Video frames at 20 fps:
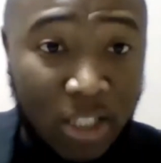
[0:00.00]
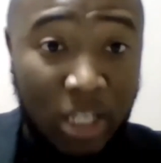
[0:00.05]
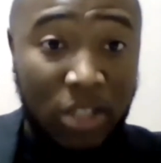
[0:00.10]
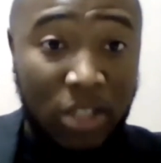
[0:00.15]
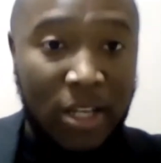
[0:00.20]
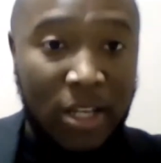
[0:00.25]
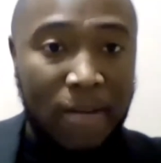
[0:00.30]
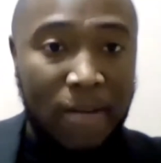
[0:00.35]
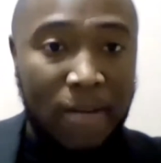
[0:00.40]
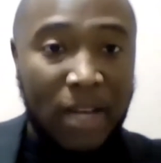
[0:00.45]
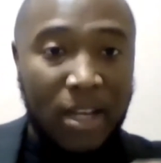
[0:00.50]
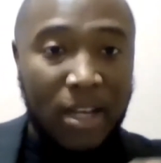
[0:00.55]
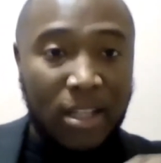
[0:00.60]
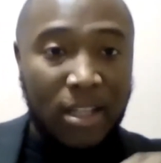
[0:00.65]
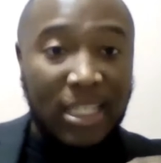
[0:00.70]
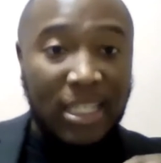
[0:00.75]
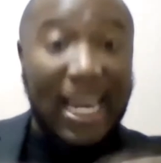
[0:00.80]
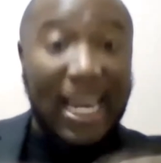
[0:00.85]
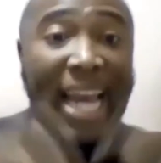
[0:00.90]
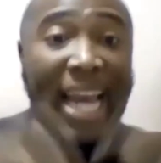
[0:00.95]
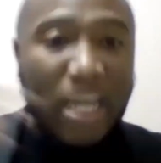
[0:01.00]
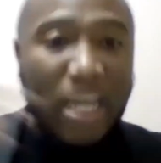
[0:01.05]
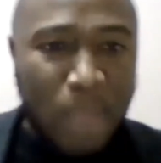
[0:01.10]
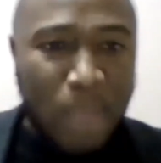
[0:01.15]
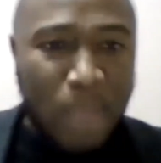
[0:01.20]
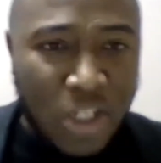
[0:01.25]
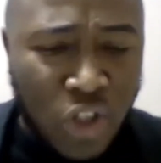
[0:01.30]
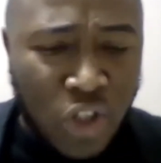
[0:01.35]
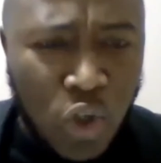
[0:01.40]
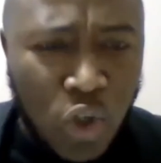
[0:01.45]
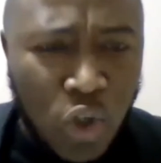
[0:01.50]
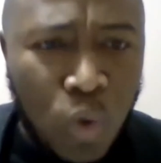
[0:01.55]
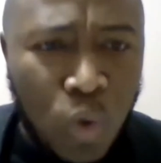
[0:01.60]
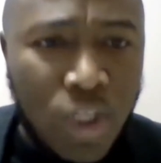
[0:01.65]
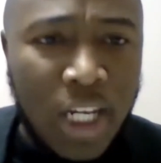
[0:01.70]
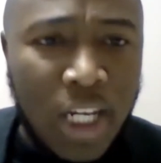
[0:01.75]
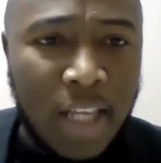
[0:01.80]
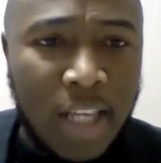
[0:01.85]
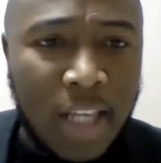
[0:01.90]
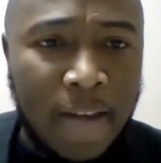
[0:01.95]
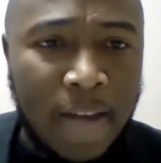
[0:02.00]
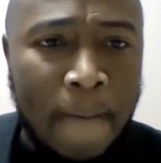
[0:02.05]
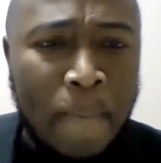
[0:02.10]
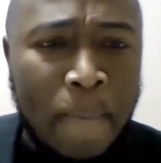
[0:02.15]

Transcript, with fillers: is uh, the enemy is using it